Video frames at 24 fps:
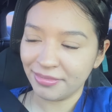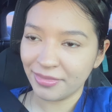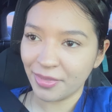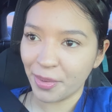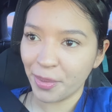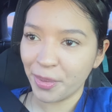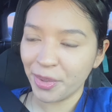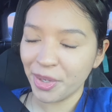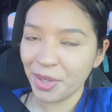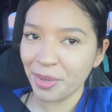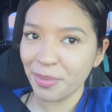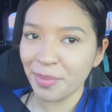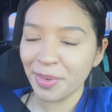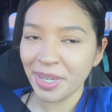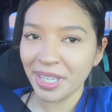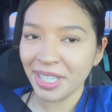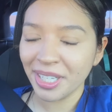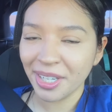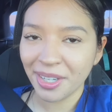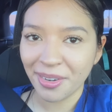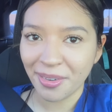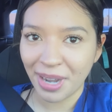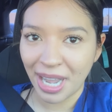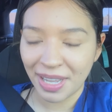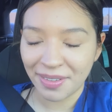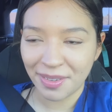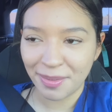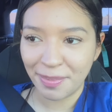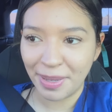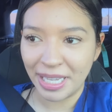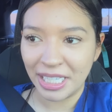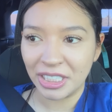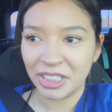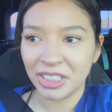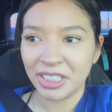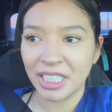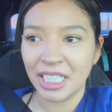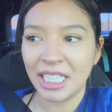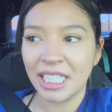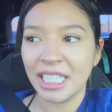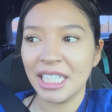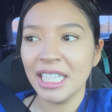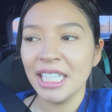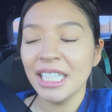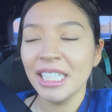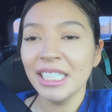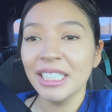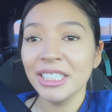what do you mean you don't have a
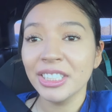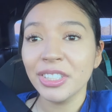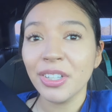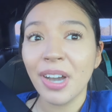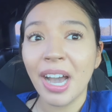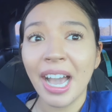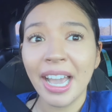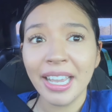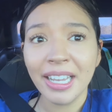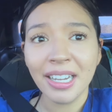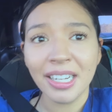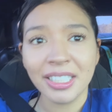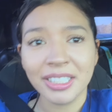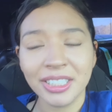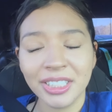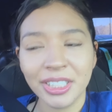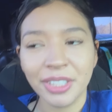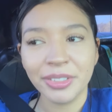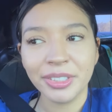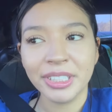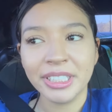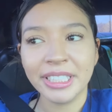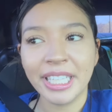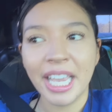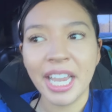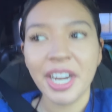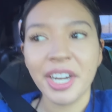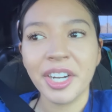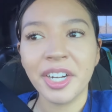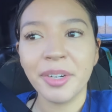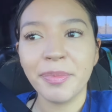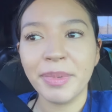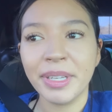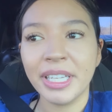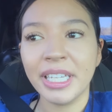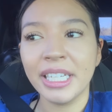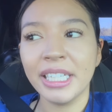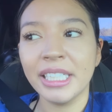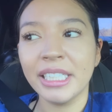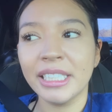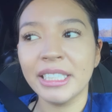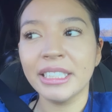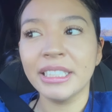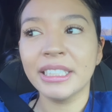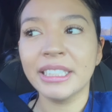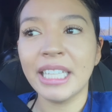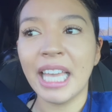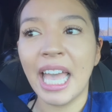patient? So I got so scared
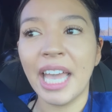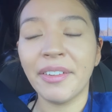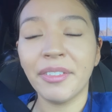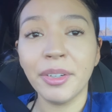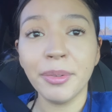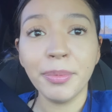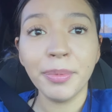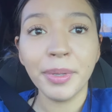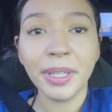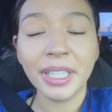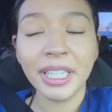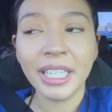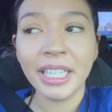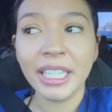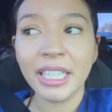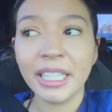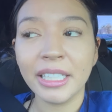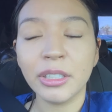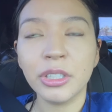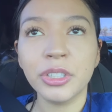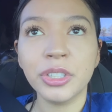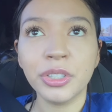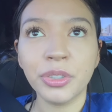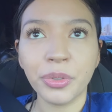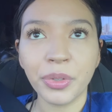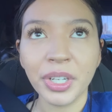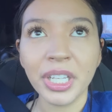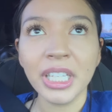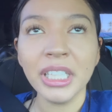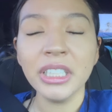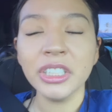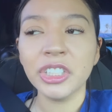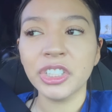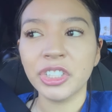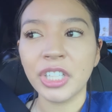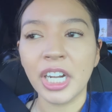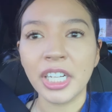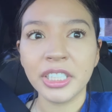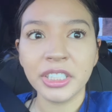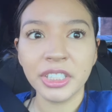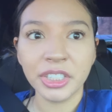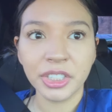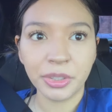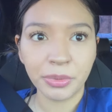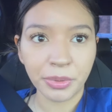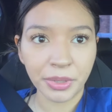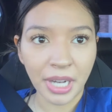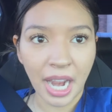because three
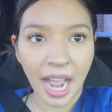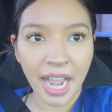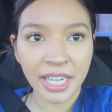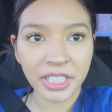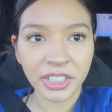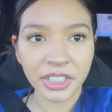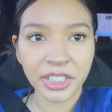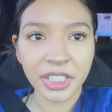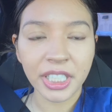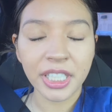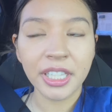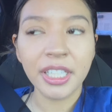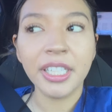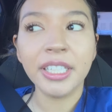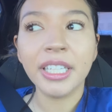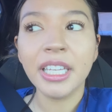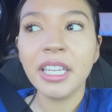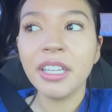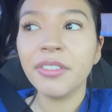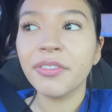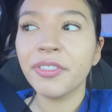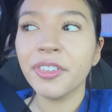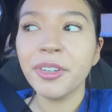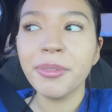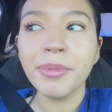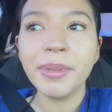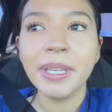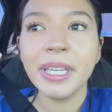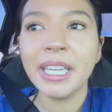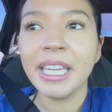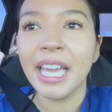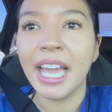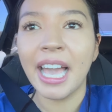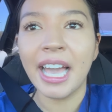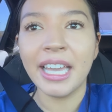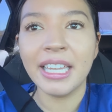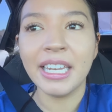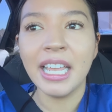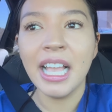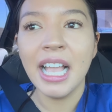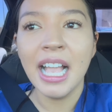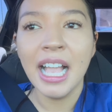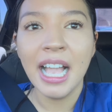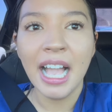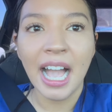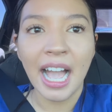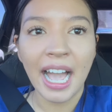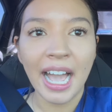instructors were actually looking for me. And
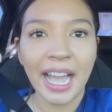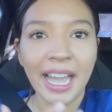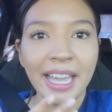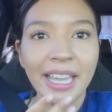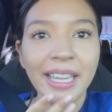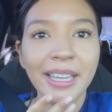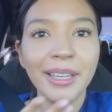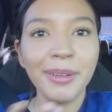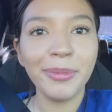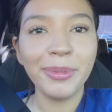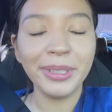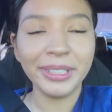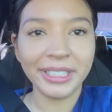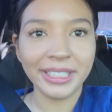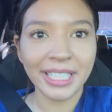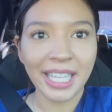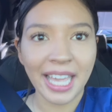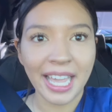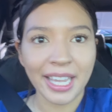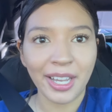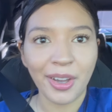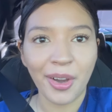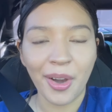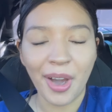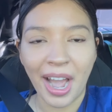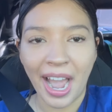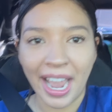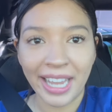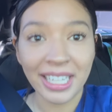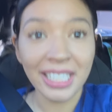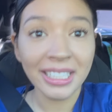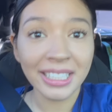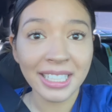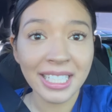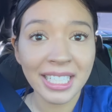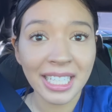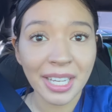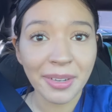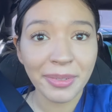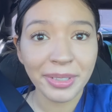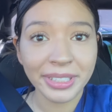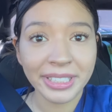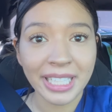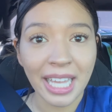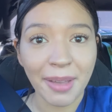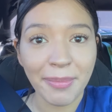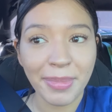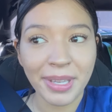I was like, I didn't think it
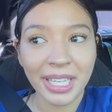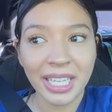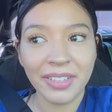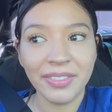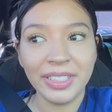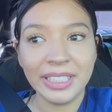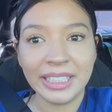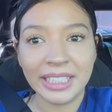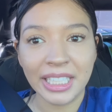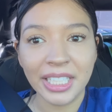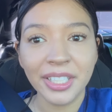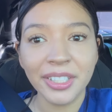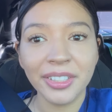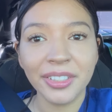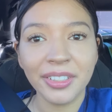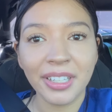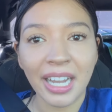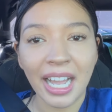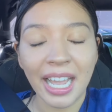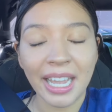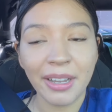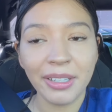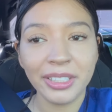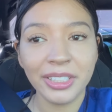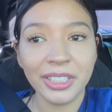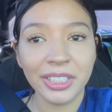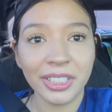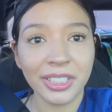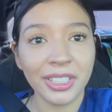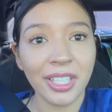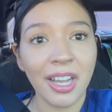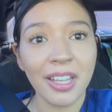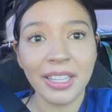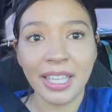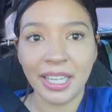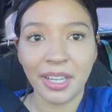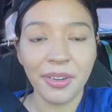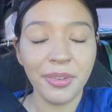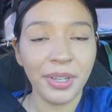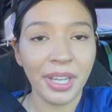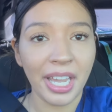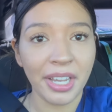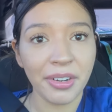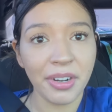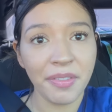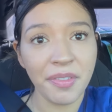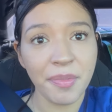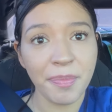was that big of a deal. I just thought like,
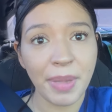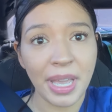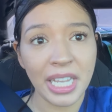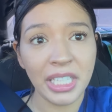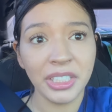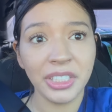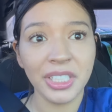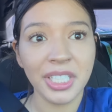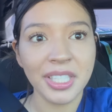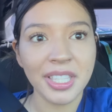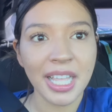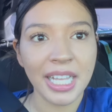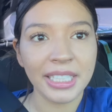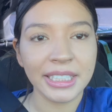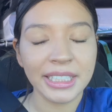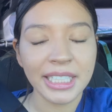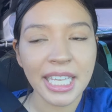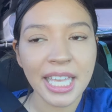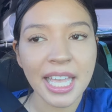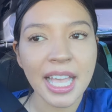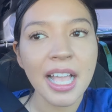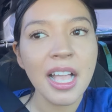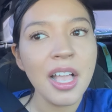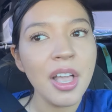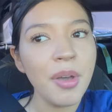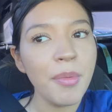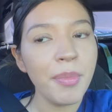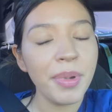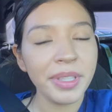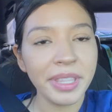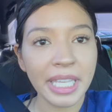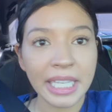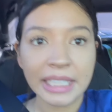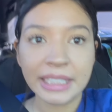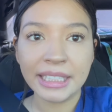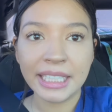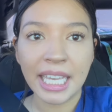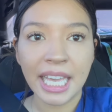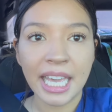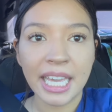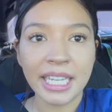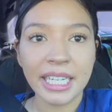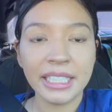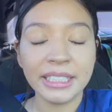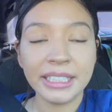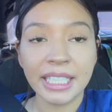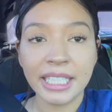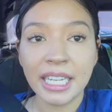okay, I don't have a patient and that's it. But they
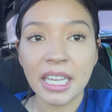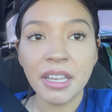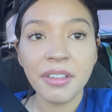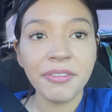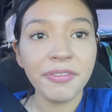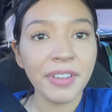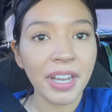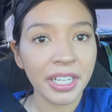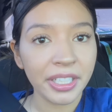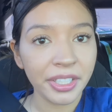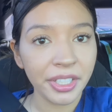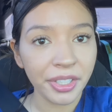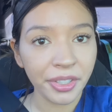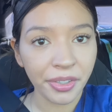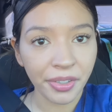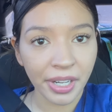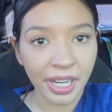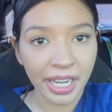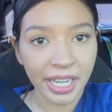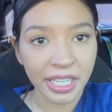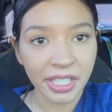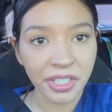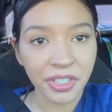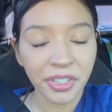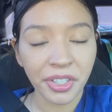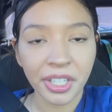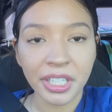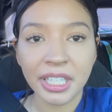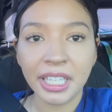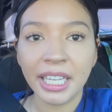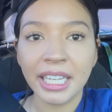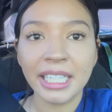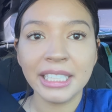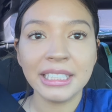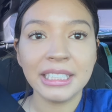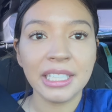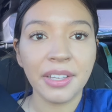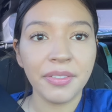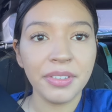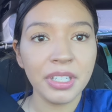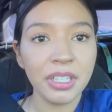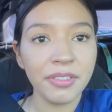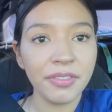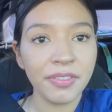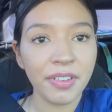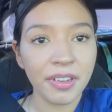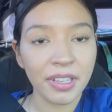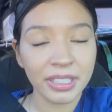said, it's gonna affect your grade. You're gonna get a
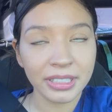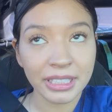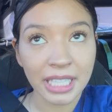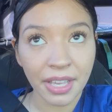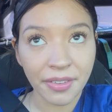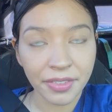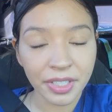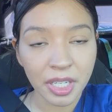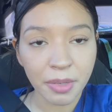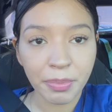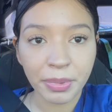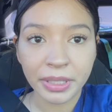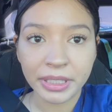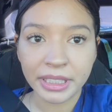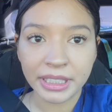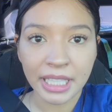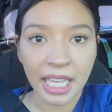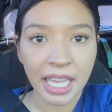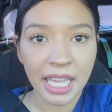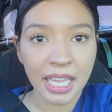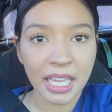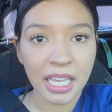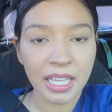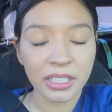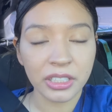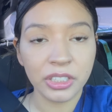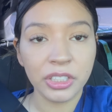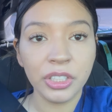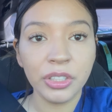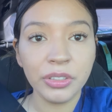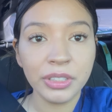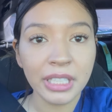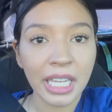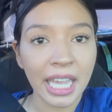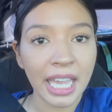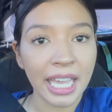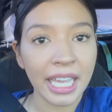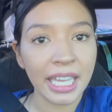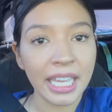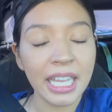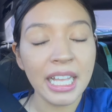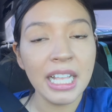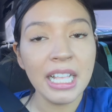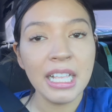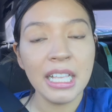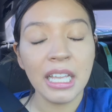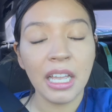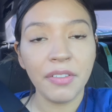70%
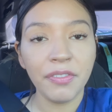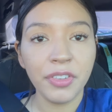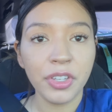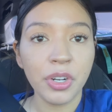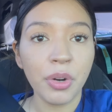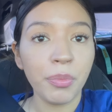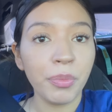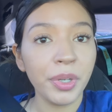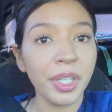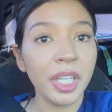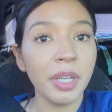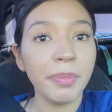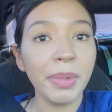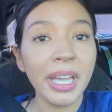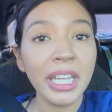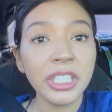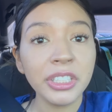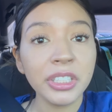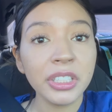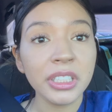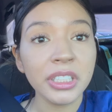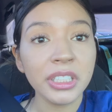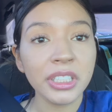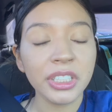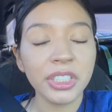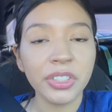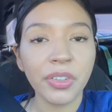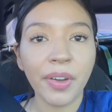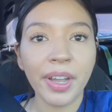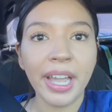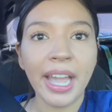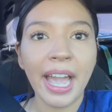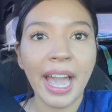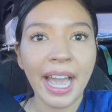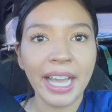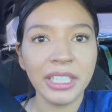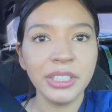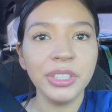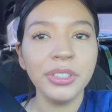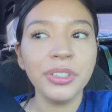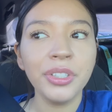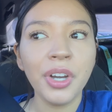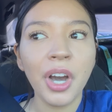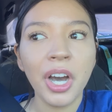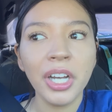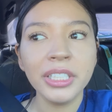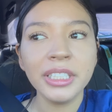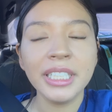today if you don't bring a patient. So I had to
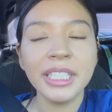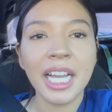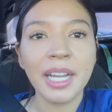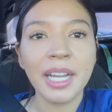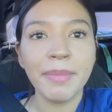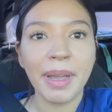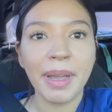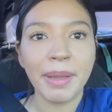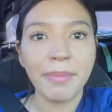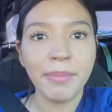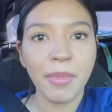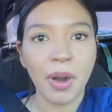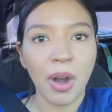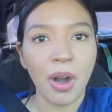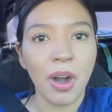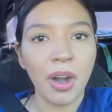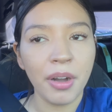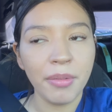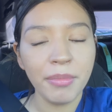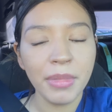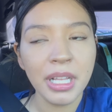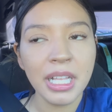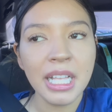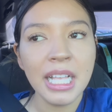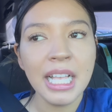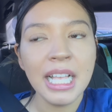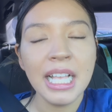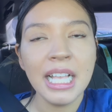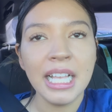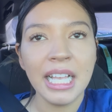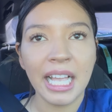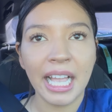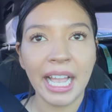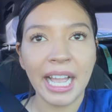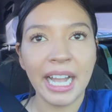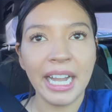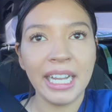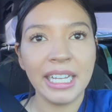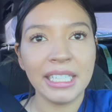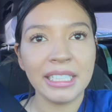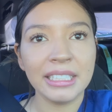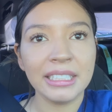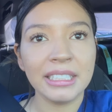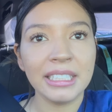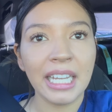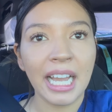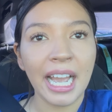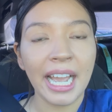contact my mom
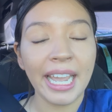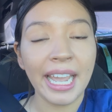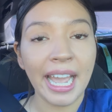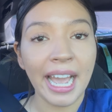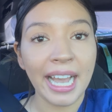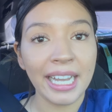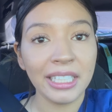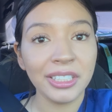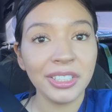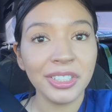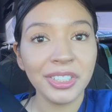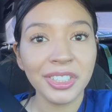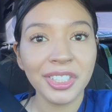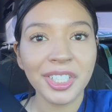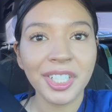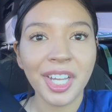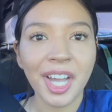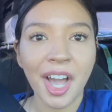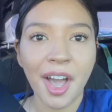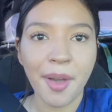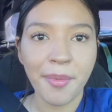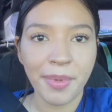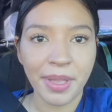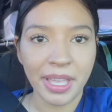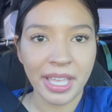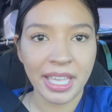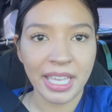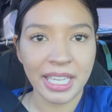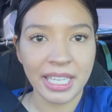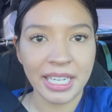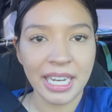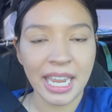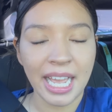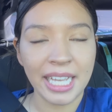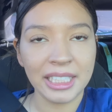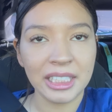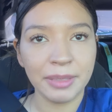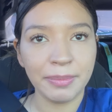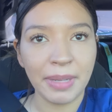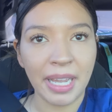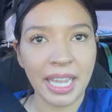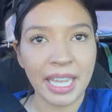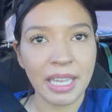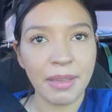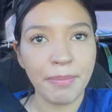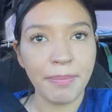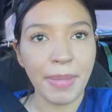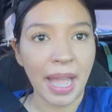and I asked her to come in as
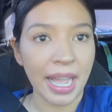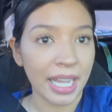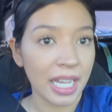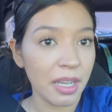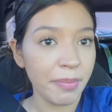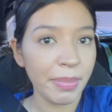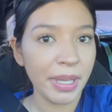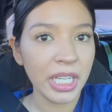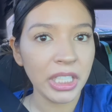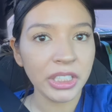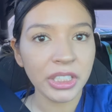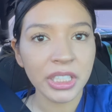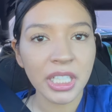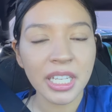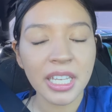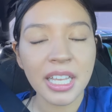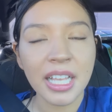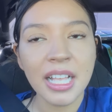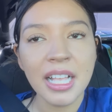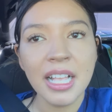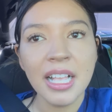my backup patient.